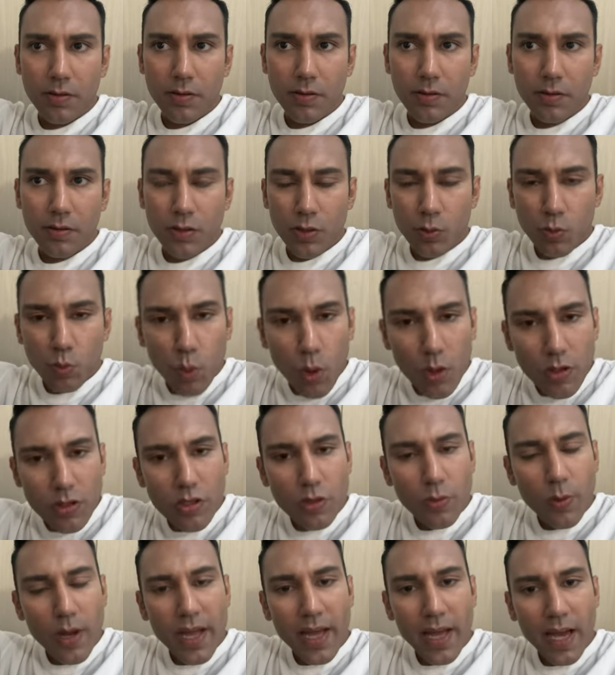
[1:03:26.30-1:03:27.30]
So, what
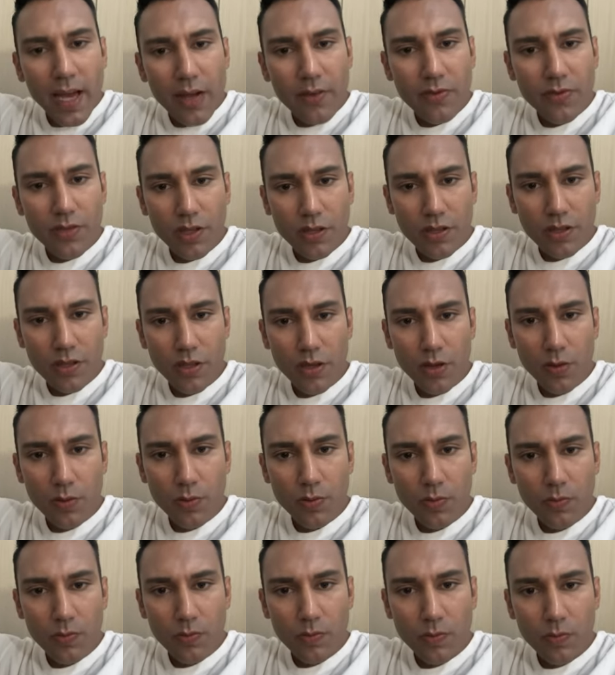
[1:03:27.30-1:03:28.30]
do I have to do
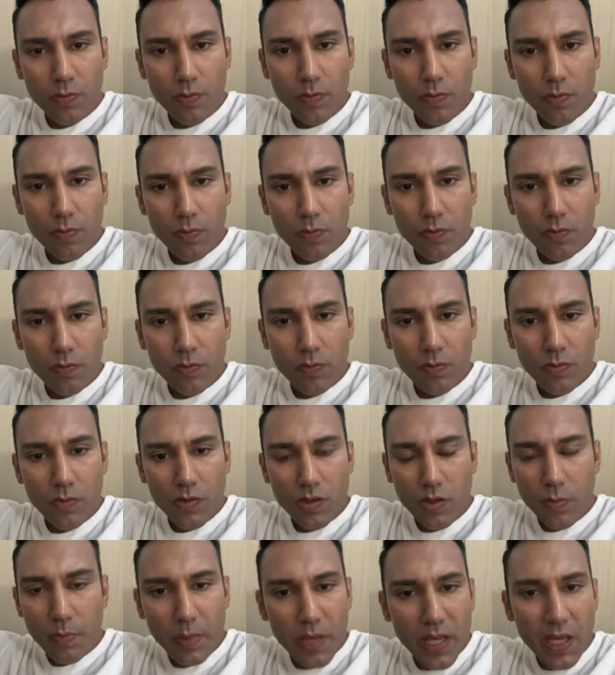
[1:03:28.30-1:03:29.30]

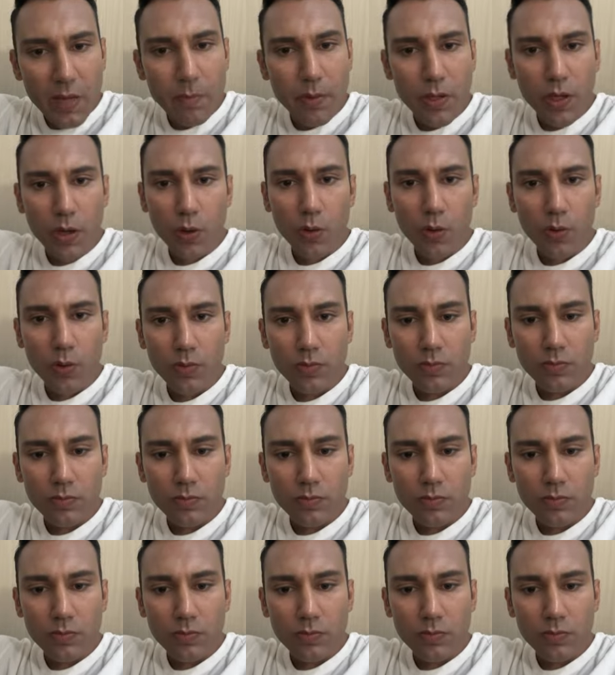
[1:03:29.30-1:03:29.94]
to be pure?